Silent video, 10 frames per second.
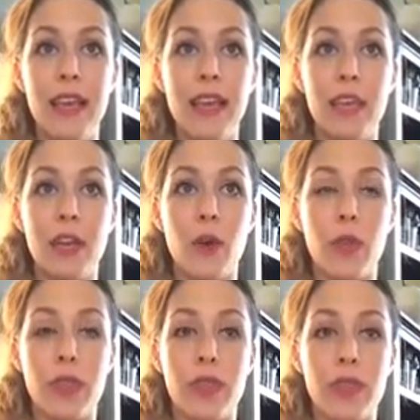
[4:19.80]

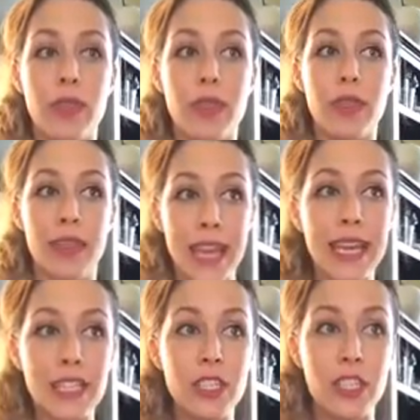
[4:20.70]
They
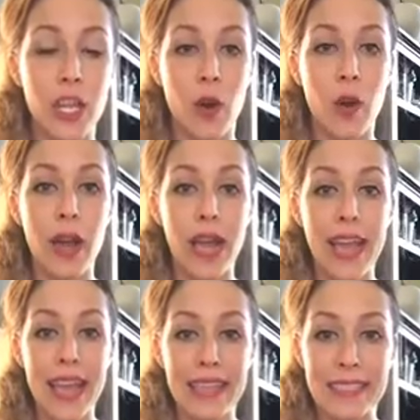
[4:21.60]
need to know
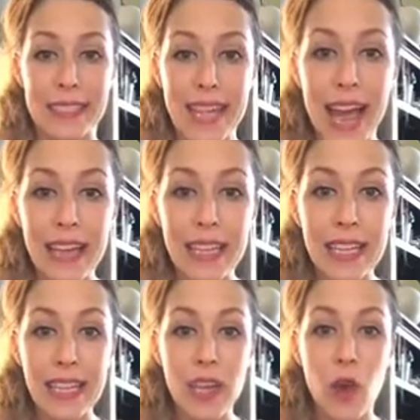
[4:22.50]

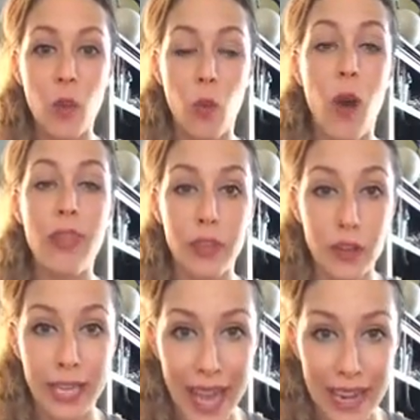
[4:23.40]
exactly what they're
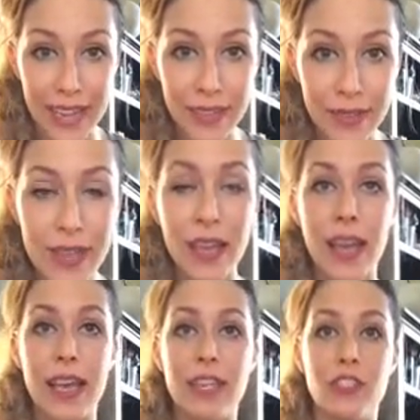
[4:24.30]
getting
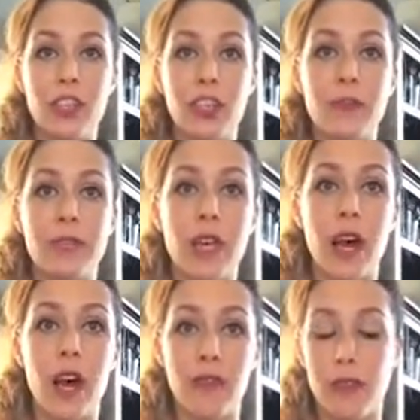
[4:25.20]
in terms
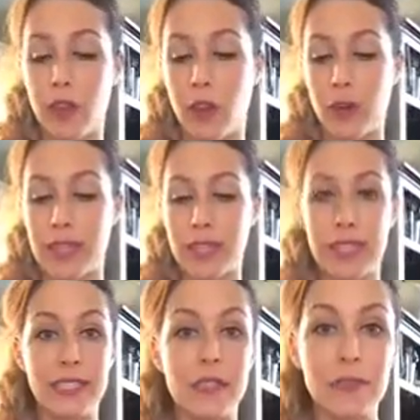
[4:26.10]
of,
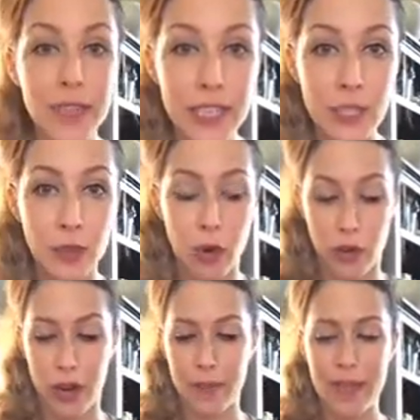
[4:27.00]
it's the fitness
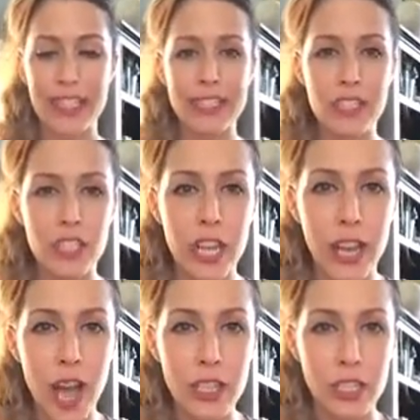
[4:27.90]
program, it's the
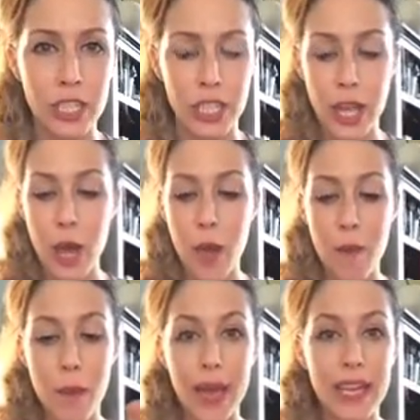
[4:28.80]
Shakeology,
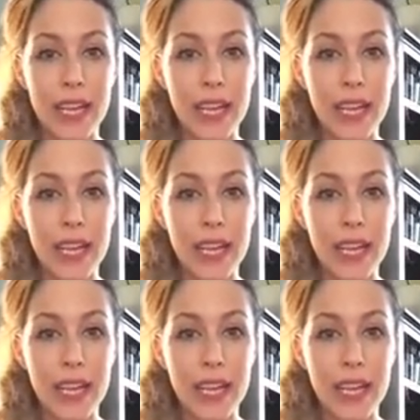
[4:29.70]
but